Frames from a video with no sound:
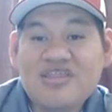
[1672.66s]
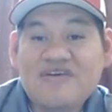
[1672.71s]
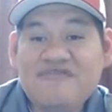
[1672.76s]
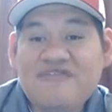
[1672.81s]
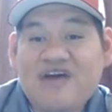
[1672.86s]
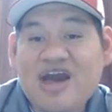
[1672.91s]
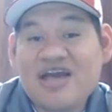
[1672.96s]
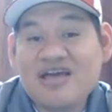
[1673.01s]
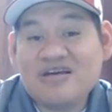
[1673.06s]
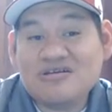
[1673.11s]

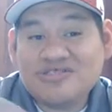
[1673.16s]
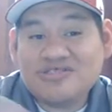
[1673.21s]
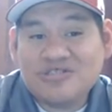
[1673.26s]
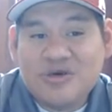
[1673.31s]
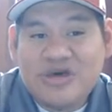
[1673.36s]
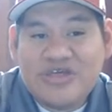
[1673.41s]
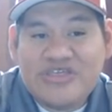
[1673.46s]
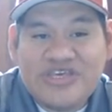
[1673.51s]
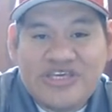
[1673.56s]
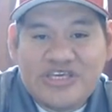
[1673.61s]
file,
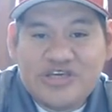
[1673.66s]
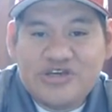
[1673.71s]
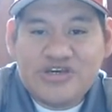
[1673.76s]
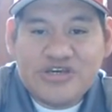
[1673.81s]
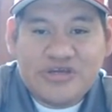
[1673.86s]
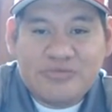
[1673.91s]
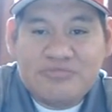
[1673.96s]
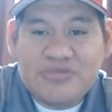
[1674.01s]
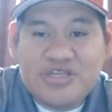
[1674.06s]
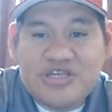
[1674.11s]
so I think you
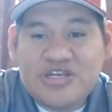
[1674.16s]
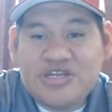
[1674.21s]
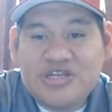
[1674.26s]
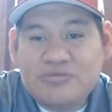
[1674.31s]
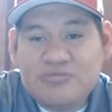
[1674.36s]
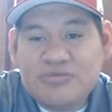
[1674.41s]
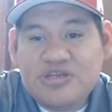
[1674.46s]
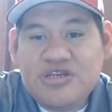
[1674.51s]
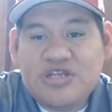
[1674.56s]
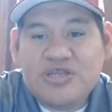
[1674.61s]
can
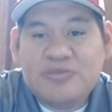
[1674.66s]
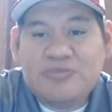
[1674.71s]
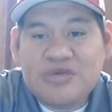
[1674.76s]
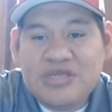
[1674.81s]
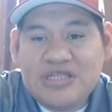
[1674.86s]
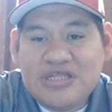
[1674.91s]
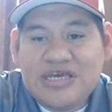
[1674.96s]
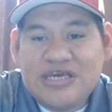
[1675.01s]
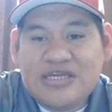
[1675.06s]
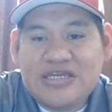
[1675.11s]

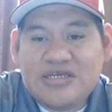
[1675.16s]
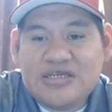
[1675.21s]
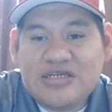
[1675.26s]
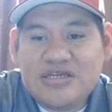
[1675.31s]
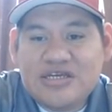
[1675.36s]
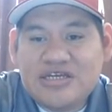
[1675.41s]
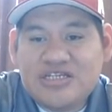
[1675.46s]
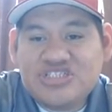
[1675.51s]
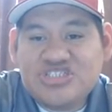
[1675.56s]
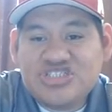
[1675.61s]
manipulate
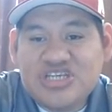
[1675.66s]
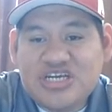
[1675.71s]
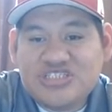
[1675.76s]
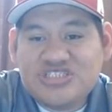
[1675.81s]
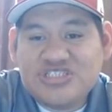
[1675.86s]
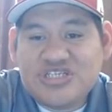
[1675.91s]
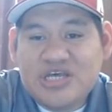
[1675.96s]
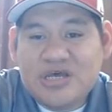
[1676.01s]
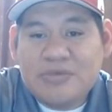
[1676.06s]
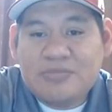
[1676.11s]
it and
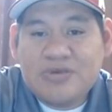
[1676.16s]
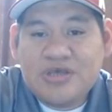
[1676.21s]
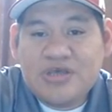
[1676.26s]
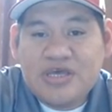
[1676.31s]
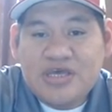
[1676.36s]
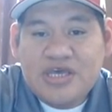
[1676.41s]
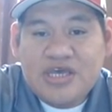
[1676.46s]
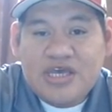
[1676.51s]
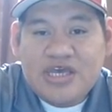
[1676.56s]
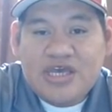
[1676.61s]
change it up
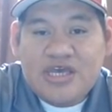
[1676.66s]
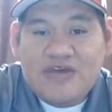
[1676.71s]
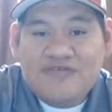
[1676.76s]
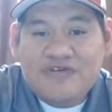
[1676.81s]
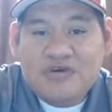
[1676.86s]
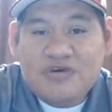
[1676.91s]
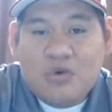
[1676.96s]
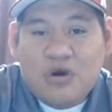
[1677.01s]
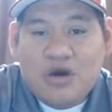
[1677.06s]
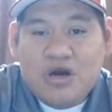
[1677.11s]

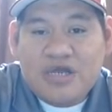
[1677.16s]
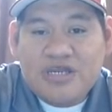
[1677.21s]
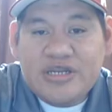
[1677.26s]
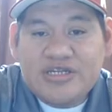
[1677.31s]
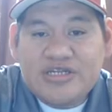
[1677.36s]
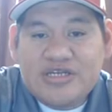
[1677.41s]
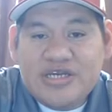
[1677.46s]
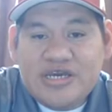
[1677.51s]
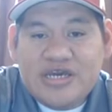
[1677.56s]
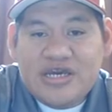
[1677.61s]
if you want.
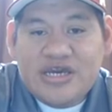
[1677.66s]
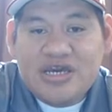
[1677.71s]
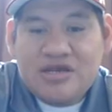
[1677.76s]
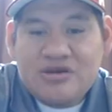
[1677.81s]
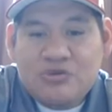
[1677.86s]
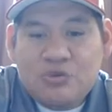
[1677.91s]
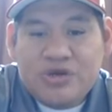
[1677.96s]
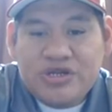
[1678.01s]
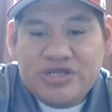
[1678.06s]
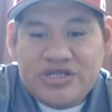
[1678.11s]

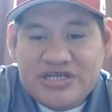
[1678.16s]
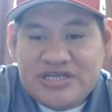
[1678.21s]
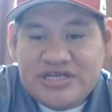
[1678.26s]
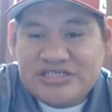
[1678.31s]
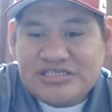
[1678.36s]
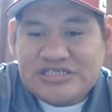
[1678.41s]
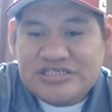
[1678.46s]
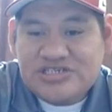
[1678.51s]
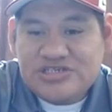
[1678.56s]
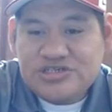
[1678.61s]
And what it
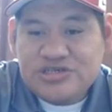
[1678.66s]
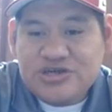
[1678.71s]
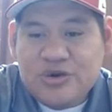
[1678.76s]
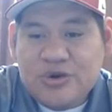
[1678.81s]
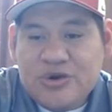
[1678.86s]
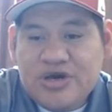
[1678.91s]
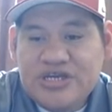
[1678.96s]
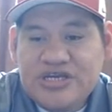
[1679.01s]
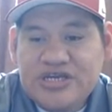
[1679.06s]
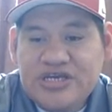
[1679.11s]
is you
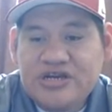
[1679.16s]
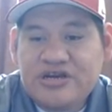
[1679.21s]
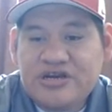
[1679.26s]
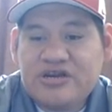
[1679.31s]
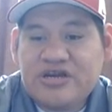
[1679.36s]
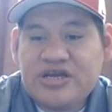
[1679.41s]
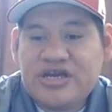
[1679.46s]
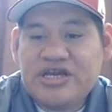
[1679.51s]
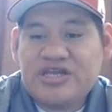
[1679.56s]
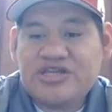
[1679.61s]
go on
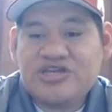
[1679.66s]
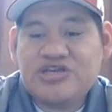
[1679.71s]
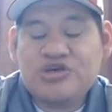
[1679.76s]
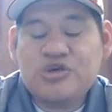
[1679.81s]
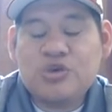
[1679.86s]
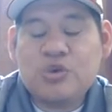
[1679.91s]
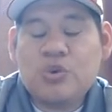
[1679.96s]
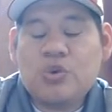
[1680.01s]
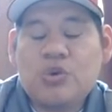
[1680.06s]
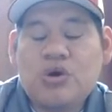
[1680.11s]
here and
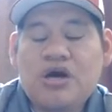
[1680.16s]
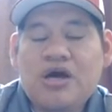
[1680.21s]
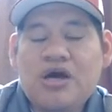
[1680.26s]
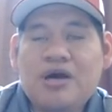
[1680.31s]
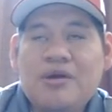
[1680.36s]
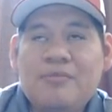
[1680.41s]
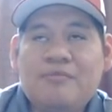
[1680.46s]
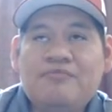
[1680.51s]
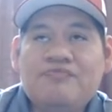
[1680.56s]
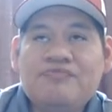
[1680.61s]
you
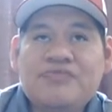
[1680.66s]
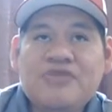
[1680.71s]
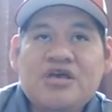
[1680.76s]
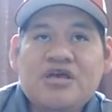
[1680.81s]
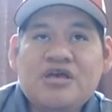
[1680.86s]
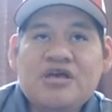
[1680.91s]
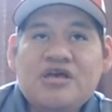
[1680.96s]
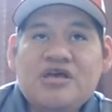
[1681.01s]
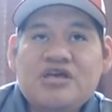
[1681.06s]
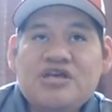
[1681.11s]

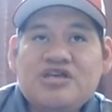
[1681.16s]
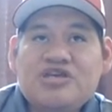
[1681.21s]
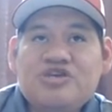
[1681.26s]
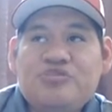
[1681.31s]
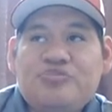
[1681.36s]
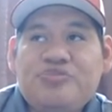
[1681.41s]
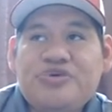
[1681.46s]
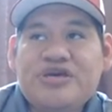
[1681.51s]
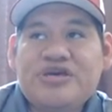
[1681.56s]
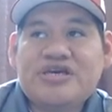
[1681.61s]

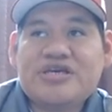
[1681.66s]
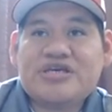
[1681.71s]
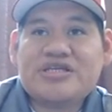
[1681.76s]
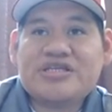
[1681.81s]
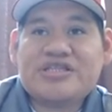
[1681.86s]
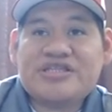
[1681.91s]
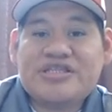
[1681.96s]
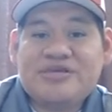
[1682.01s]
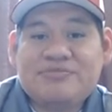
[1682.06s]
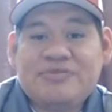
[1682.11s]
pick
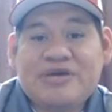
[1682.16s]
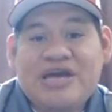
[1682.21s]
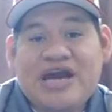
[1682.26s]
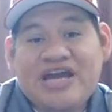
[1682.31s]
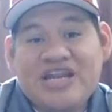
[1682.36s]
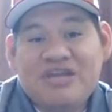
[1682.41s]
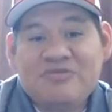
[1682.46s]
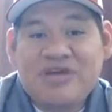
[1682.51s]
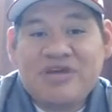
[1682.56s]
the kind of